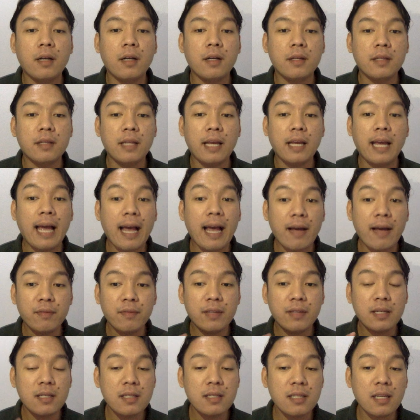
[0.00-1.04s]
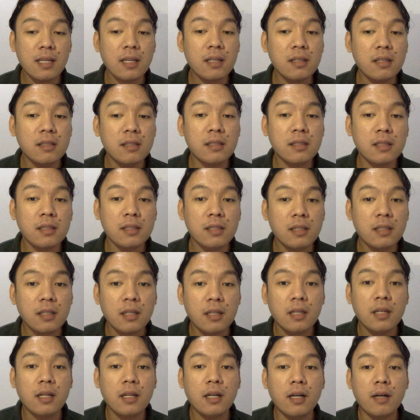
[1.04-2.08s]
they have this single
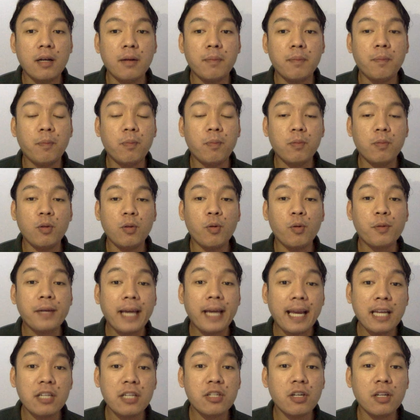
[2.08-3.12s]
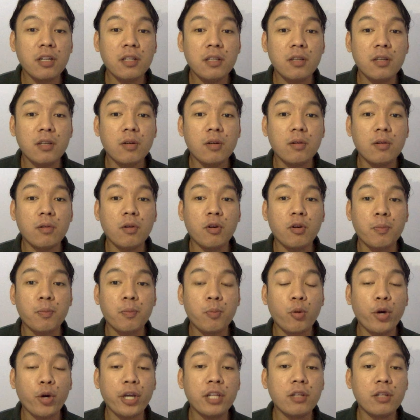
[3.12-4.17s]
location or
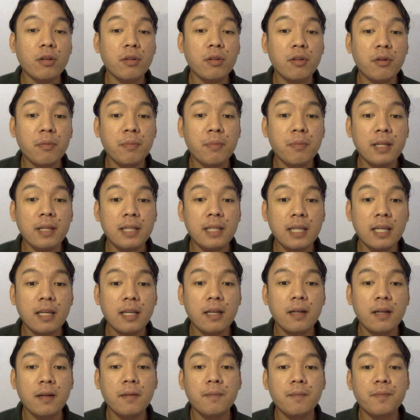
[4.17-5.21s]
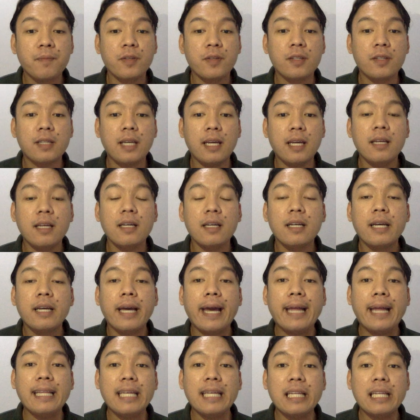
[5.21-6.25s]
point on their body. Okay,
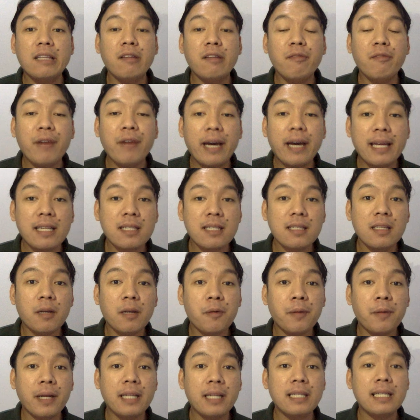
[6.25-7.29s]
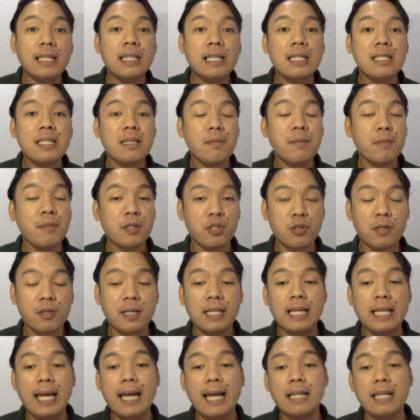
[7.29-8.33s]
and it divides the radially
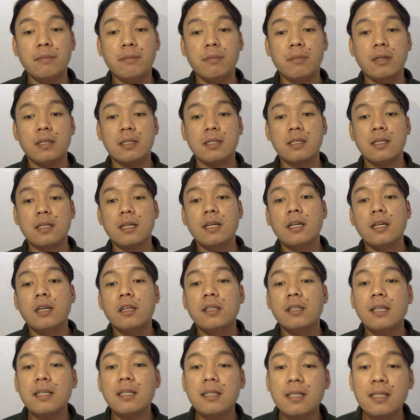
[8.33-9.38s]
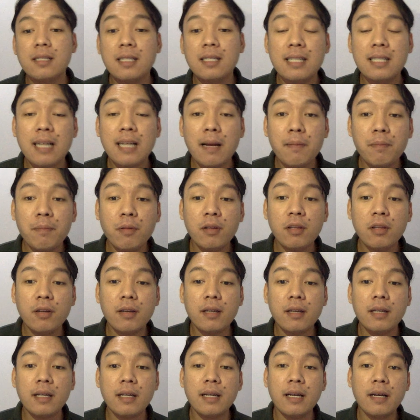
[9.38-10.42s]
symmetrical animals. This is example
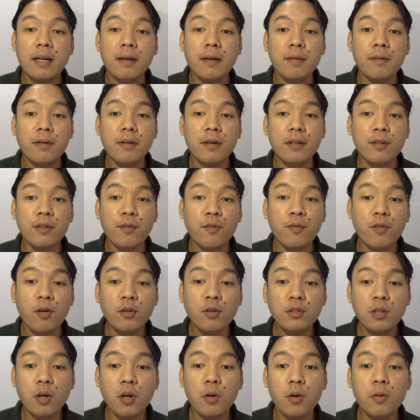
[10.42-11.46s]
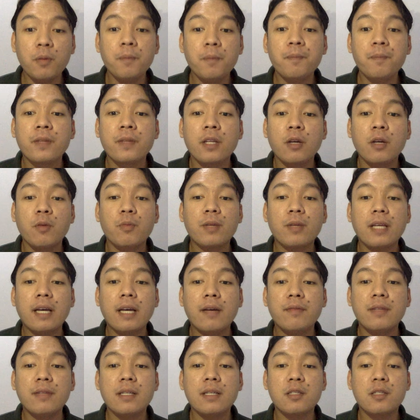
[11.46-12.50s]
on the photo. We
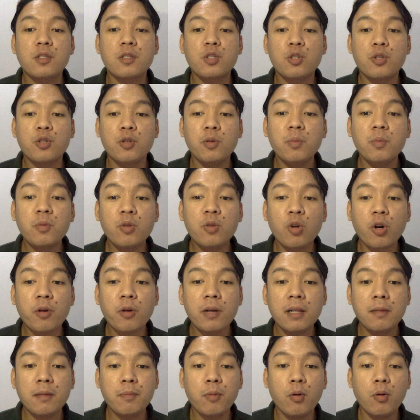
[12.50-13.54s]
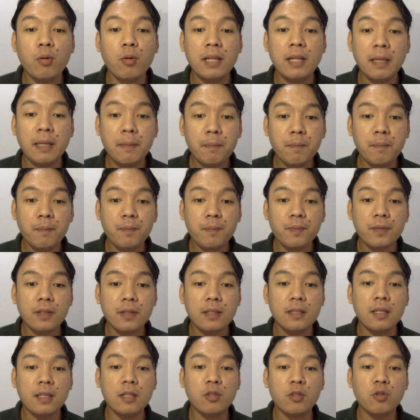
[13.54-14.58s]
have this tube coral polyp,
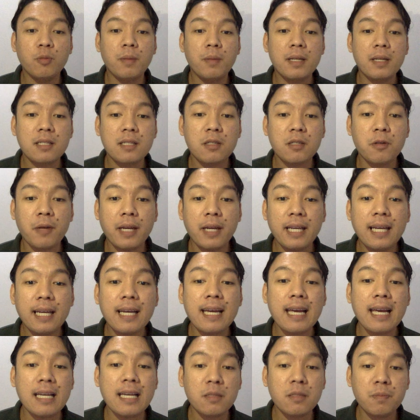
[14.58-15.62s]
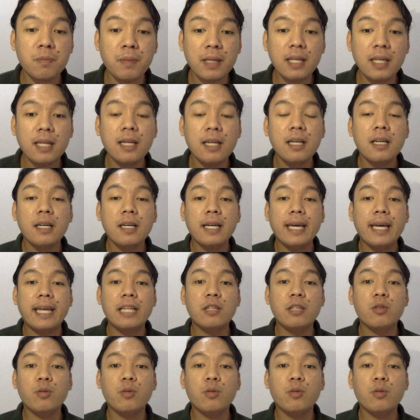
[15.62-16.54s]
the Tubastrea sp, into